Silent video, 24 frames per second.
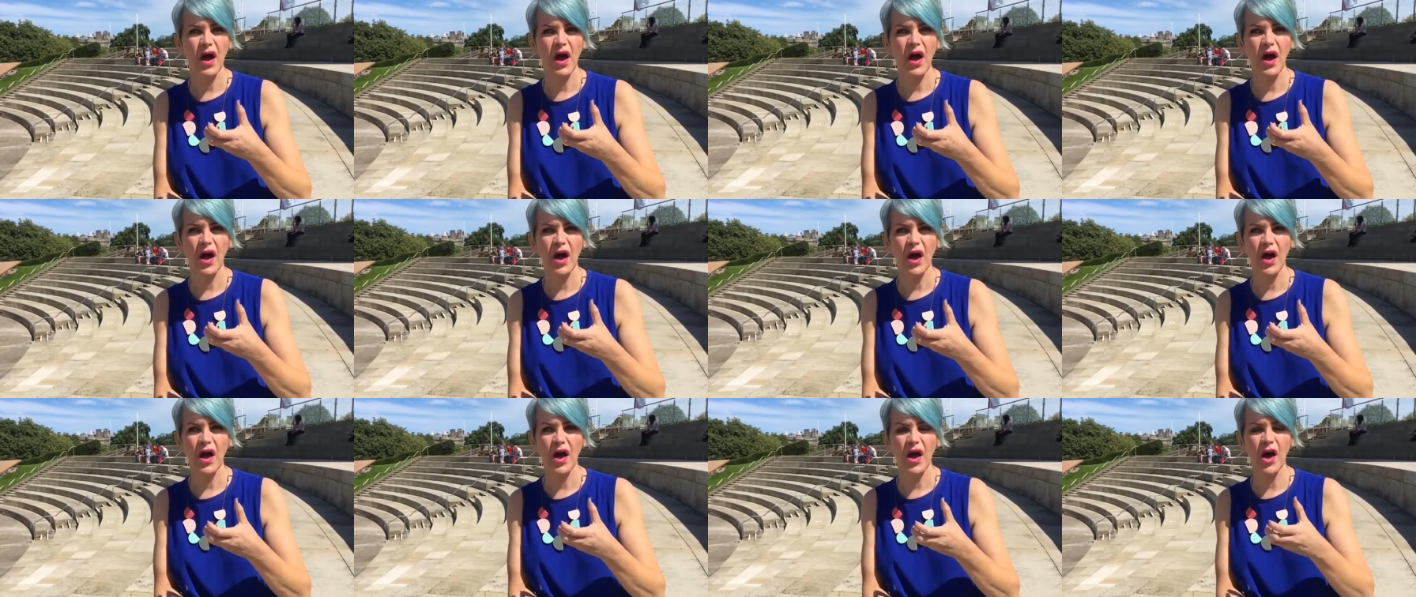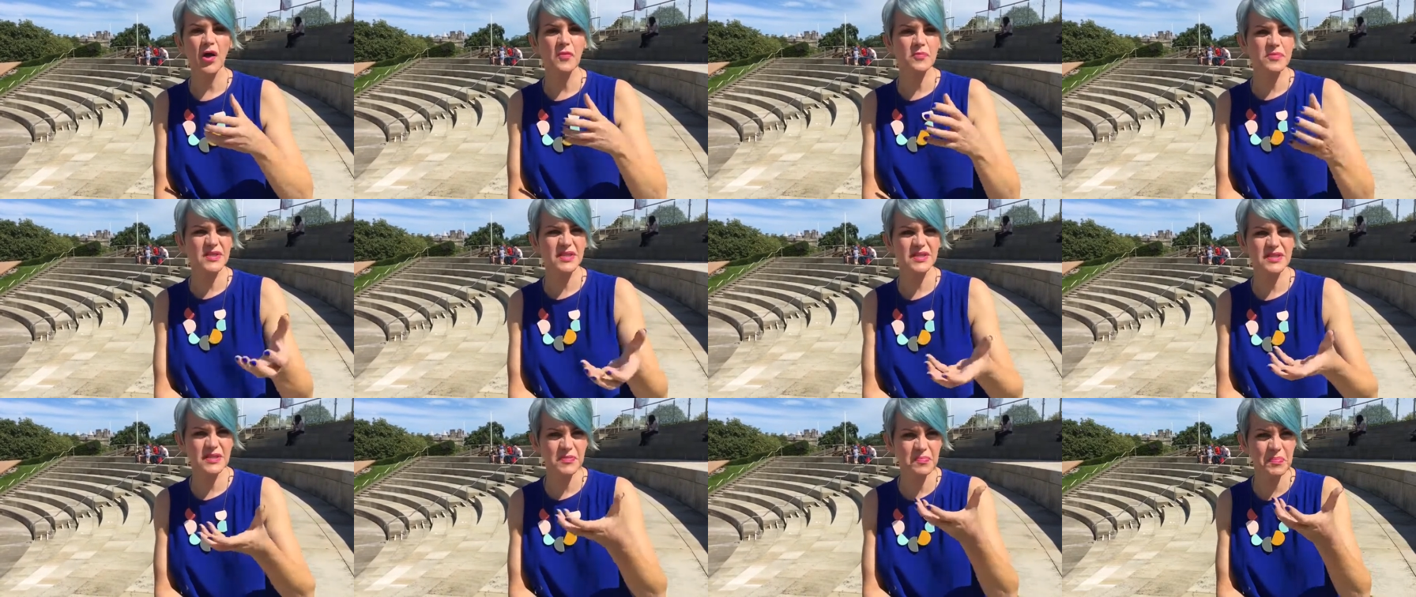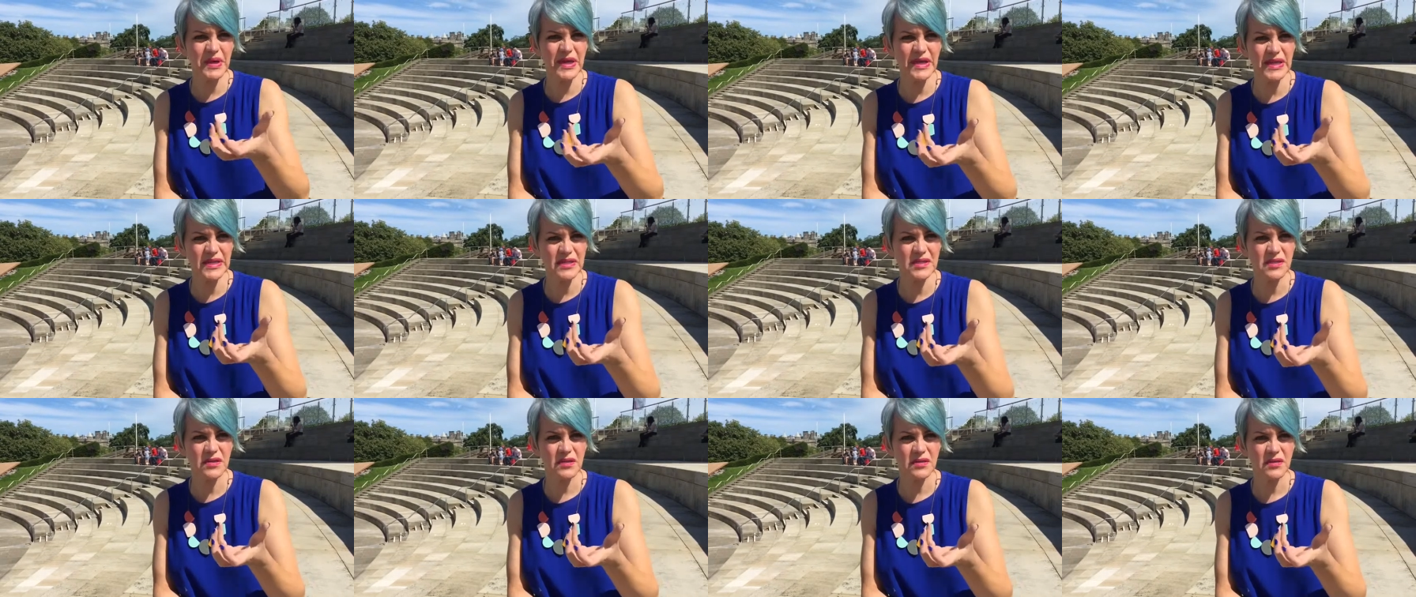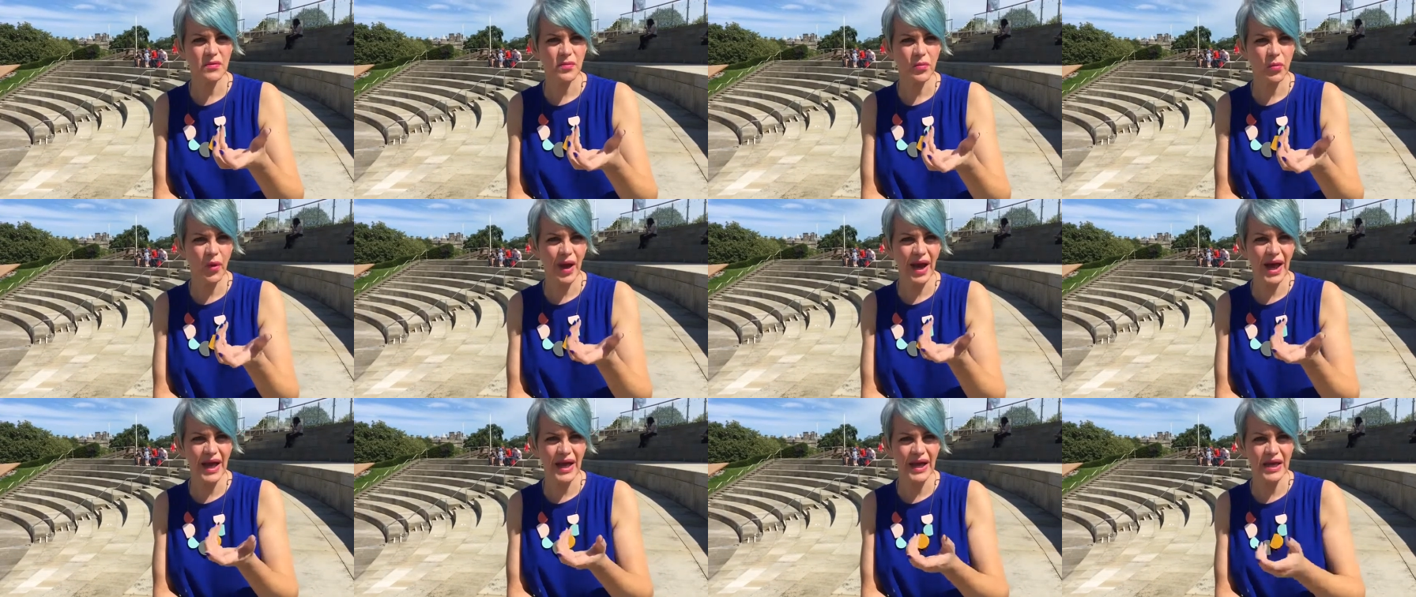uh, up to speed
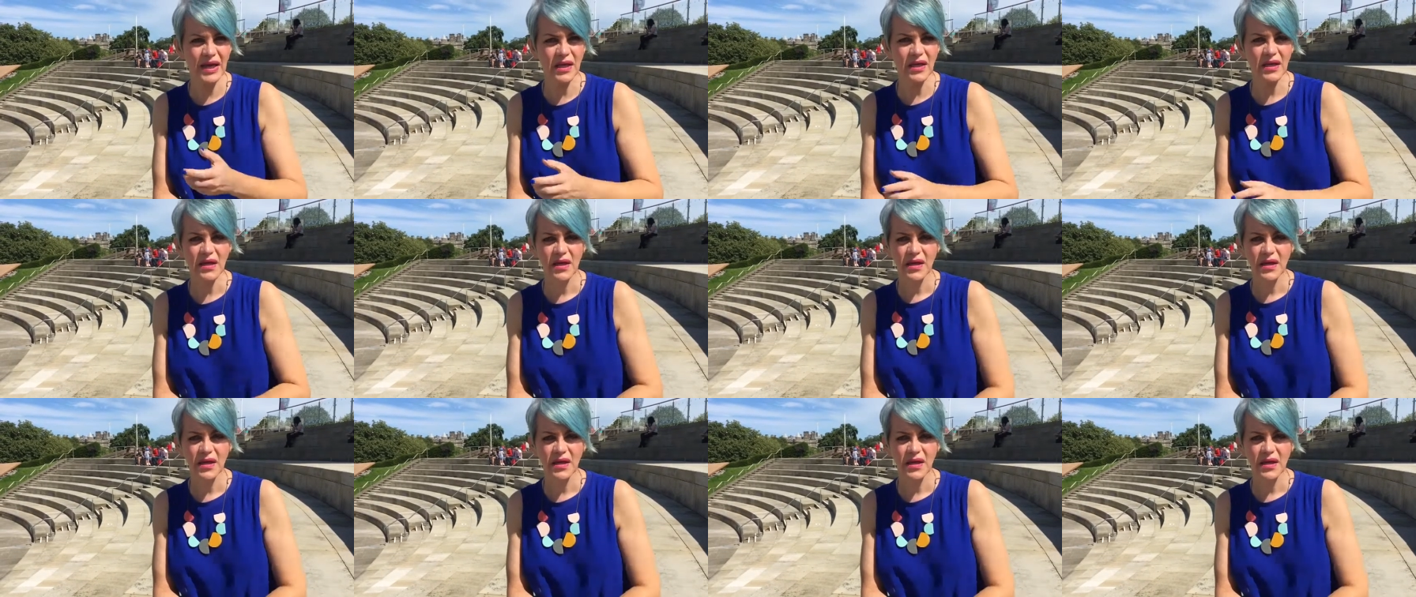way.